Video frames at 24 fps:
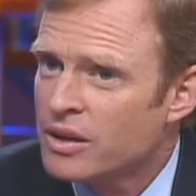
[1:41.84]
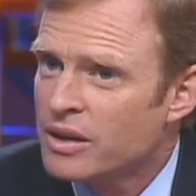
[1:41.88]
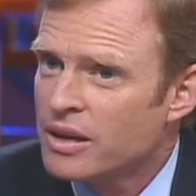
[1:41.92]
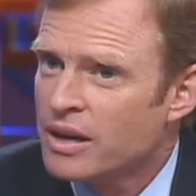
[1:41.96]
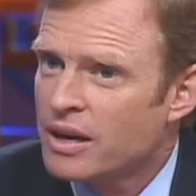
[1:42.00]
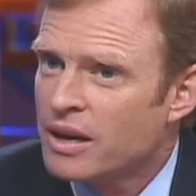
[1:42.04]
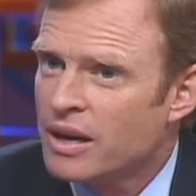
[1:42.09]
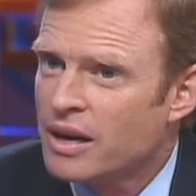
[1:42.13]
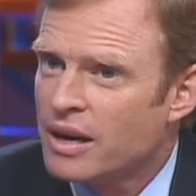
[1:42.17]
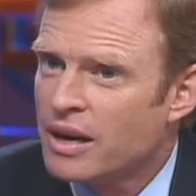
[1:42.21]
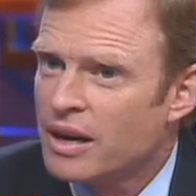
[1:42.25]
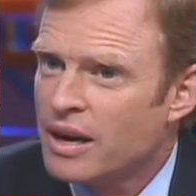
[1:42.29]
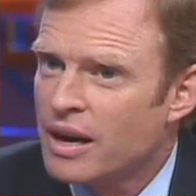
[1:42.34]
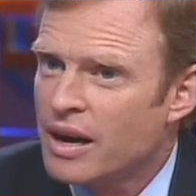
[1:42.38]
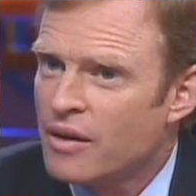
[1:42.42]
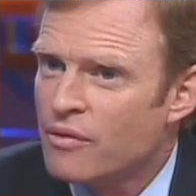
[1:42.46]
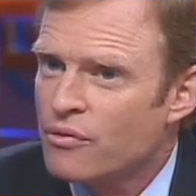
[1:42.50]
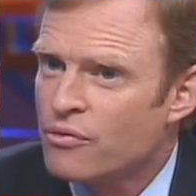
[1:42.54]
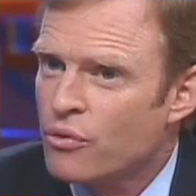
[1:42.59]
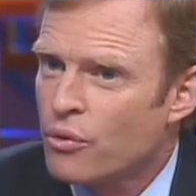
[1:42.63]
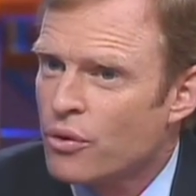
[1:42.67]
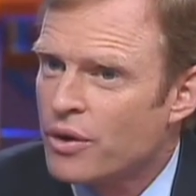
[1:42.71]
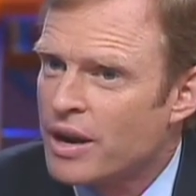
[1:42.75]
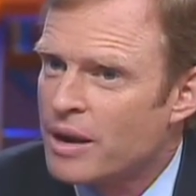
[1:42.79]
uh,
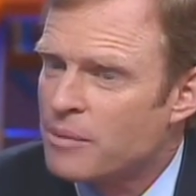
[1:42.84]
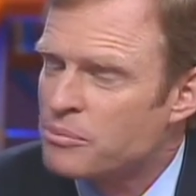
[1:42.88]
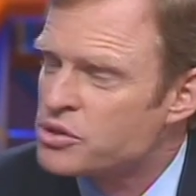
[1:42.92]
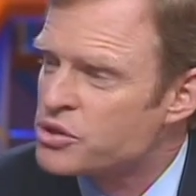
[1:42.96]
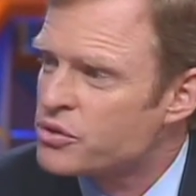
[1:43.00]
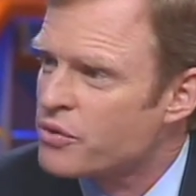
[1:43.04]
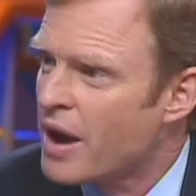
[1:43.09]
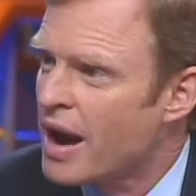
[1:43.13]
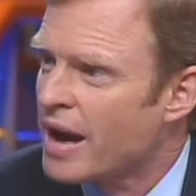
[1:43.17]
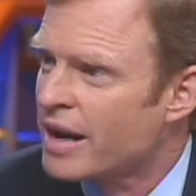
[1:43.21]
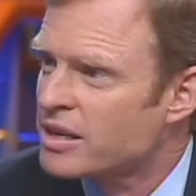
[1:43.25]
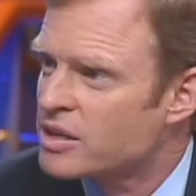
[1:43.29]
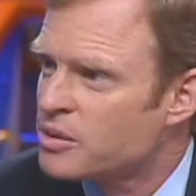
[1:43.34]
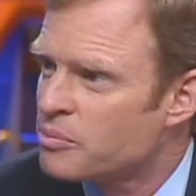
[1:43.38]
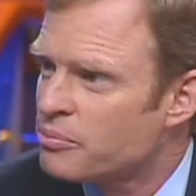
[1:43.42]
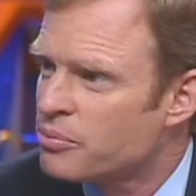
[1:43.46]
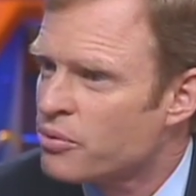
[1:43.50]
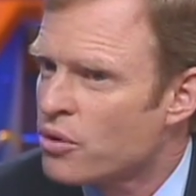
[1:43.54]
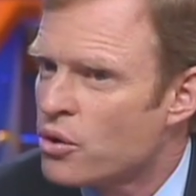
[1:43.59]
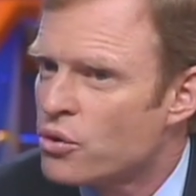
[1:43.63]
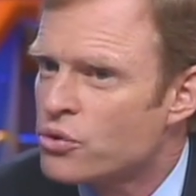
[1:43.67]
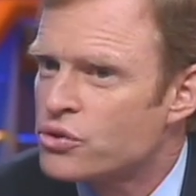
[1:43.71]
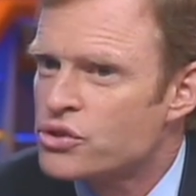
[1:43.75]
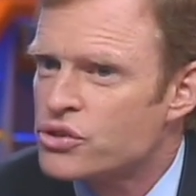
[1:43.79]
for an abstract
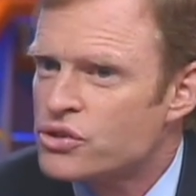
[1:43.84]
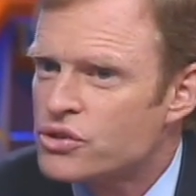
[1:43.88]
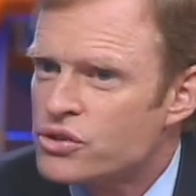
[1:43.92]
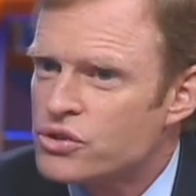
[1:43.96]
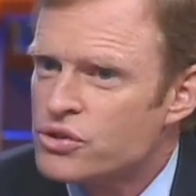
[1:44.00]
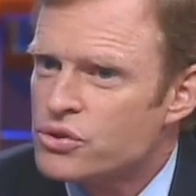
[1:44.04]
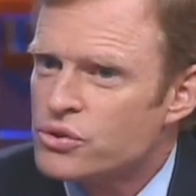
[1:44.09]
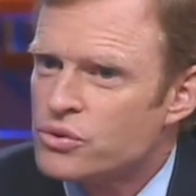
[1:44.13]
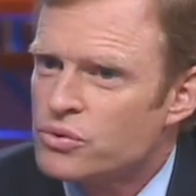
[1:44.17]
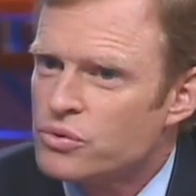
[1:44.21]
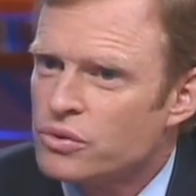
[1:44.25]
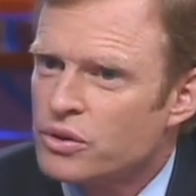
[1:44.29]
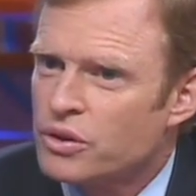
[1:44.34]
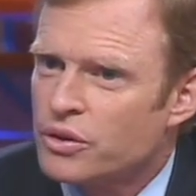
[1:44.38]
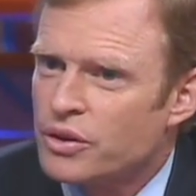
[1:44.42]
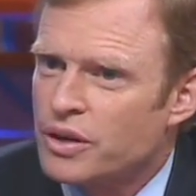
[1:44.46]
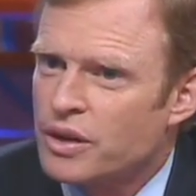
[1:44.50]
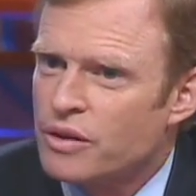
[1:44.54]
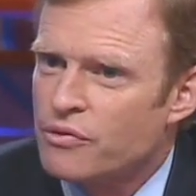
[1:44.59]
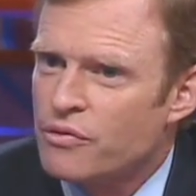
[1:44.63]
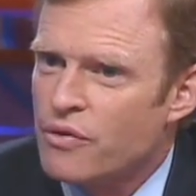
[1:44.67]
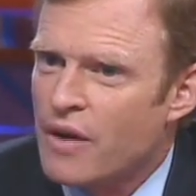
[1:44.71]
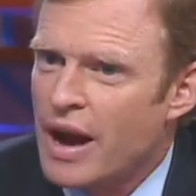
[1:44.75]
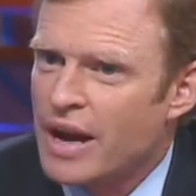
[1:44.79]
approach to
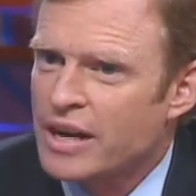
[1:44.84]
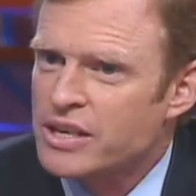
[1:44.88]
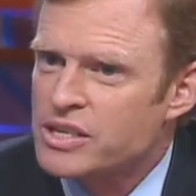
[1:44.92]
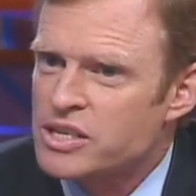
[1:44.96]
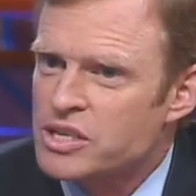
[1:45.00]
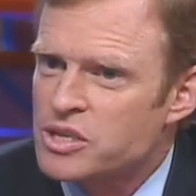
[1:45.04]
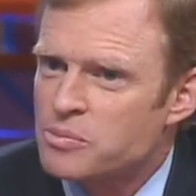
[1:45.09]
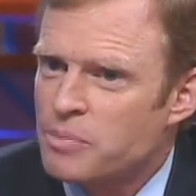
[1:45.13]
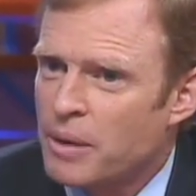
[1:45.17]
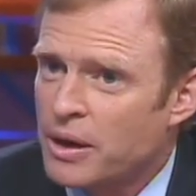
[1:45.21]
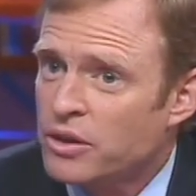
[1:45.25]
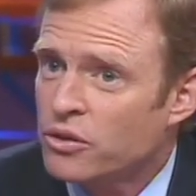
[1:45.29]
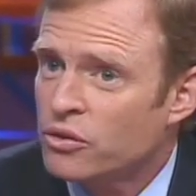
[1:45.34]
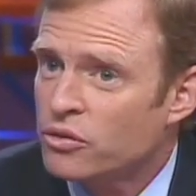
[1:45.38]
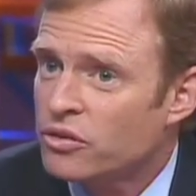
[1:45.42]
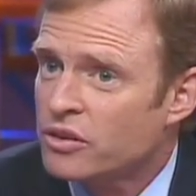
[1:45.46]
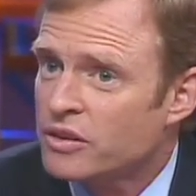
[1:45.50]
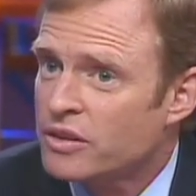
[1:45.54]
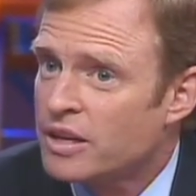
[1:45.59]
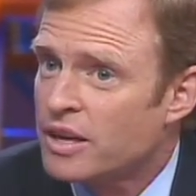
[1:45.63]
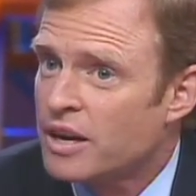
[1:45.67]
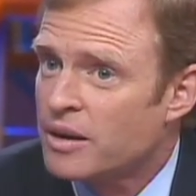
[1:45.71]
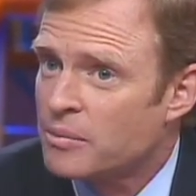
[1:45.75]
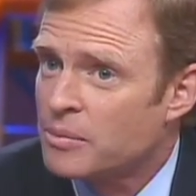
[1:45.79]
learning fractions by using
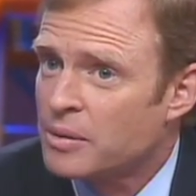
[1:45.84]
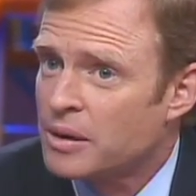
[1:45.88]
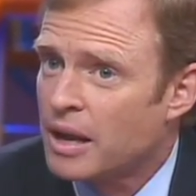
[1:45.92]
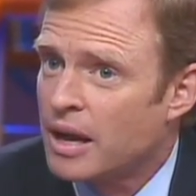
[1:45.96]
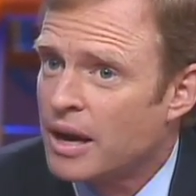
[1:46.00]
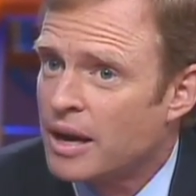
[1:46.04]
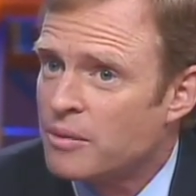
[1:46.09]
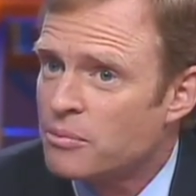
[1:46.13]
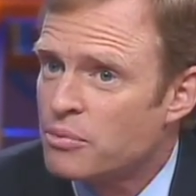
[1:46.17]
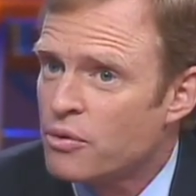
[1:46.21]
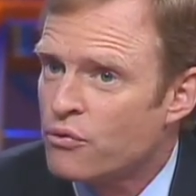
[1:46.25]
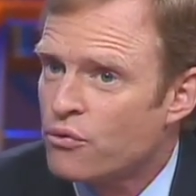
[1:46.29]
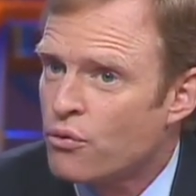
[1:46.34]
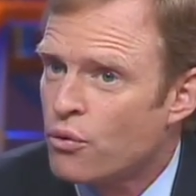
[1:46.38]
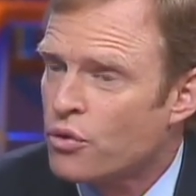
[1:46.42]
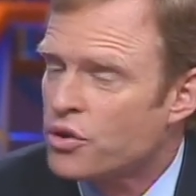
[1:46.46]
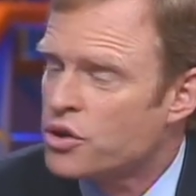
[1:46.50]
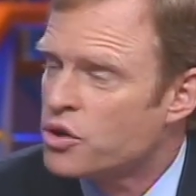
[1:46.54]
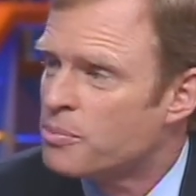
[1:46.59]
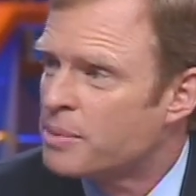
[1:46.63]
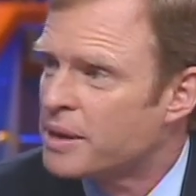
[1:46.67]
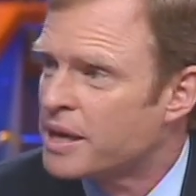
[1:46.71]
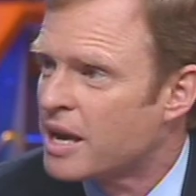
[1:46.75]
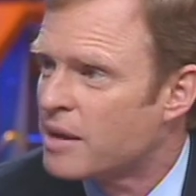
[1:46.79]
the number line. Before
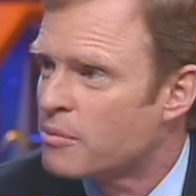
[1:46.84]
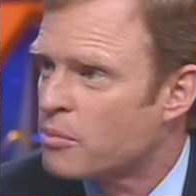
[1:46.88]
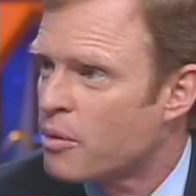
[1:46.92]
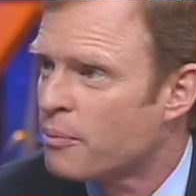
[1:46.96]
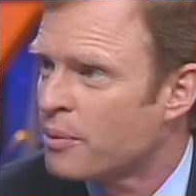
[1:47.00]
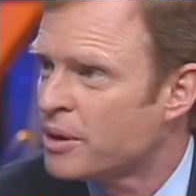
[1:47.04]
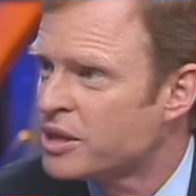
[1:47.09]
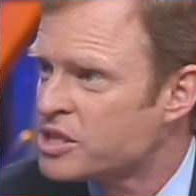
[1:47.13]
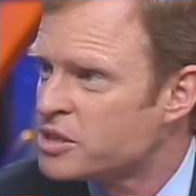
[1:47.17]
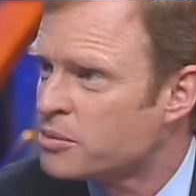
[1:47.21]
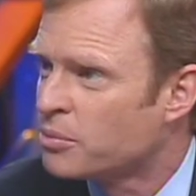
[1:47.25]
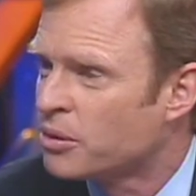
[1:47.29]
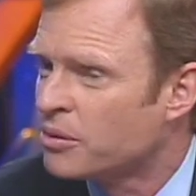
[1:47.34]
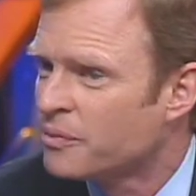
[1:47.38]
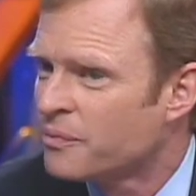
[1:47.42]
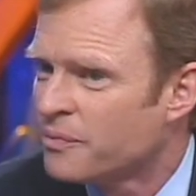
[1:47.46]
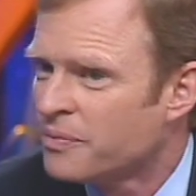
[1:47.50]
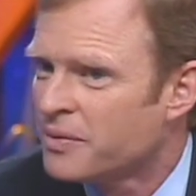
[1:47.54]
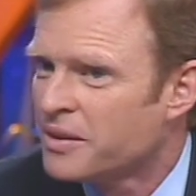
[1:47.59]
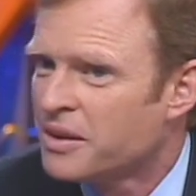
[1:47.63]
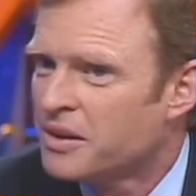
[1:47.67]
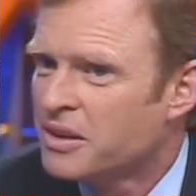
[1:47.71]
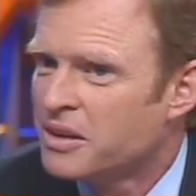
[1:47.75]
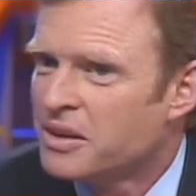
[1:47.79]
you became a principal,
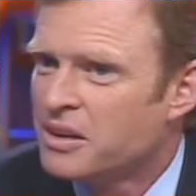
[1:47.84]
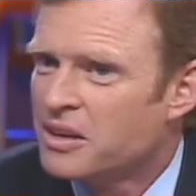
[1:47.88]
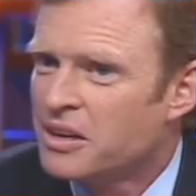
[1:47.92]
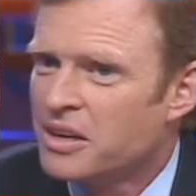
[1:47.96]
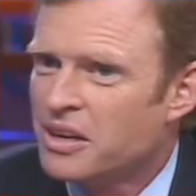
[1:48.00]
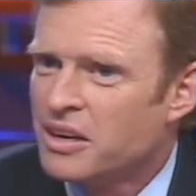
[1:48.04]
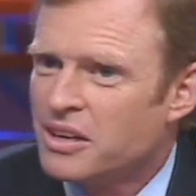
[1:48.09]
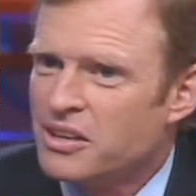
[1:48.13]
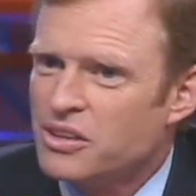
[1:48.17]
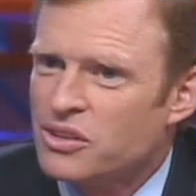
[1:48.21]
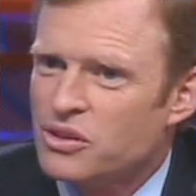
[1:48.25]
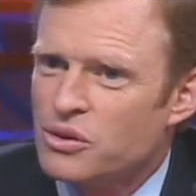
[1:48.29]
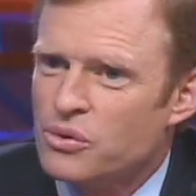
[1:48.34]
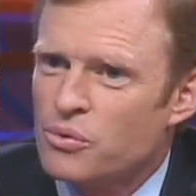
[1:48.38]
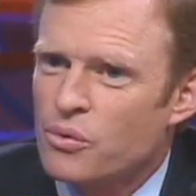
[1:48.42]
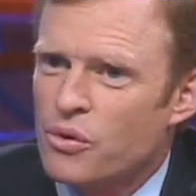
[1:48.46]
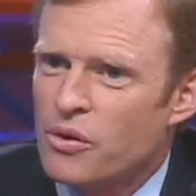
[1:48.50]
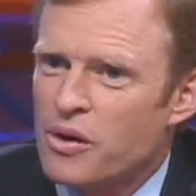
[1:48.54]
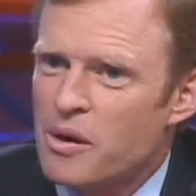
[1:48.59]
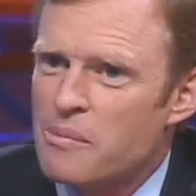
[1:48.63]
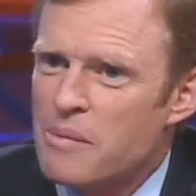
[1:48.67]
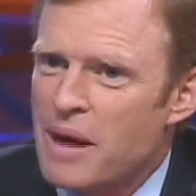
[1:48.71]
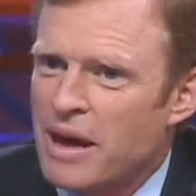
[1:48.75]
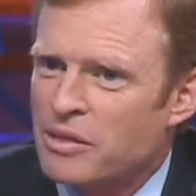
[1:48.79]
uh, you
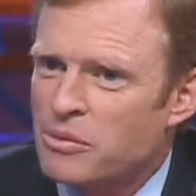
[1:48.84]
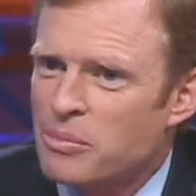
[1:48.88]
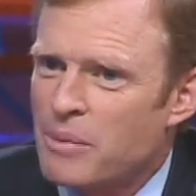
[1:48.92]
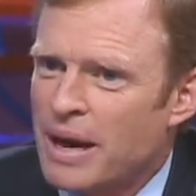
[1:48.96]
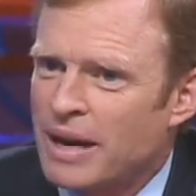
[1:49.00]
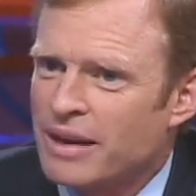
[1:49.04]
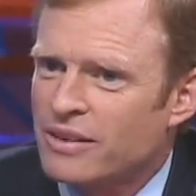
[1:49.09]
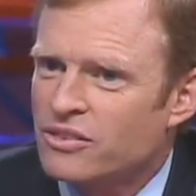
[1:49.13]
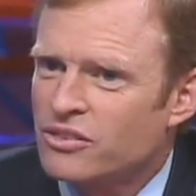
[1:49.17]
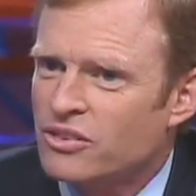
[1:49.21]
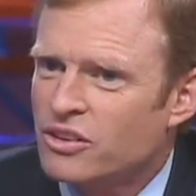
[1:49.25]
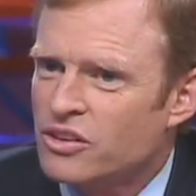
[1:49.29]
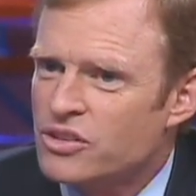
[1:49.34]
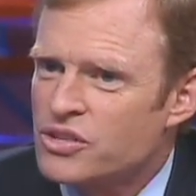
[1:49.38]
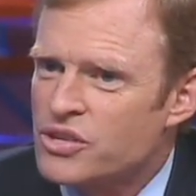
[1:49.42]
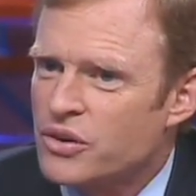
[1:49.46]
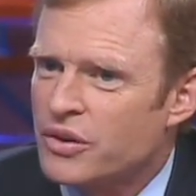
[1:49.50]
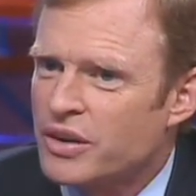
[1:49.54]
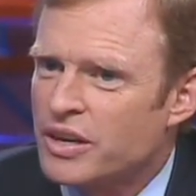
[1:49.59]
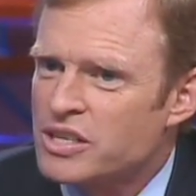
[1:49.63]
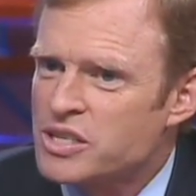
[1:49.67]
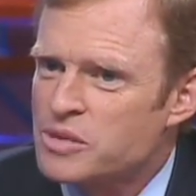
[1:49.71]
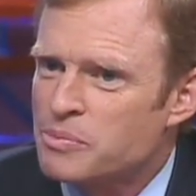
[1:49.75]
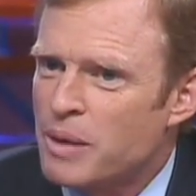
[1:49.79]
were a mathematics teacher
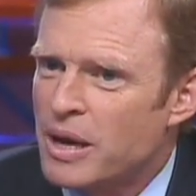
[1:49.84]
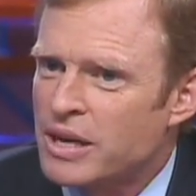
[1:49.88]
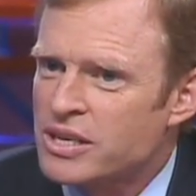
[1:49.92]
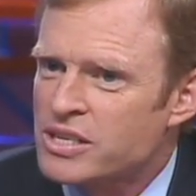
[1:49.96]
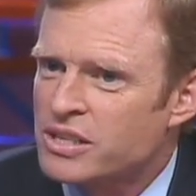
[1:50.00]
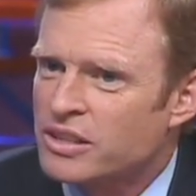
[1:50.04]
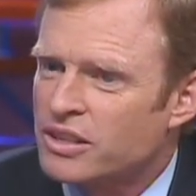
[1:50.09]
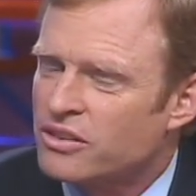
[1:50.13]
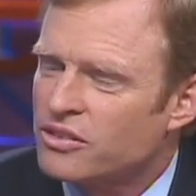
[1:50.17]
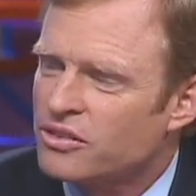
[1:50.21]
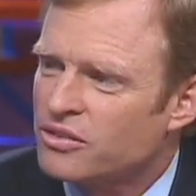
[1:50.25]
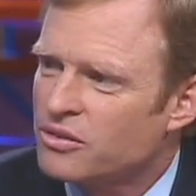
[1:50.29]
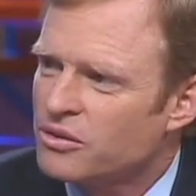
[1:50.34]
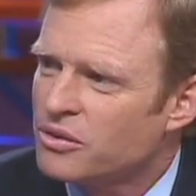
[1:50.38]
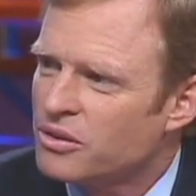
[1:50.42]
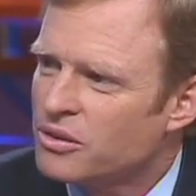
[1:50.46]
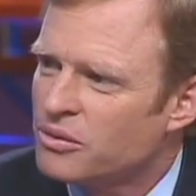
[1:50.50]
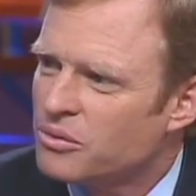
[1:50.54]
and a specialist.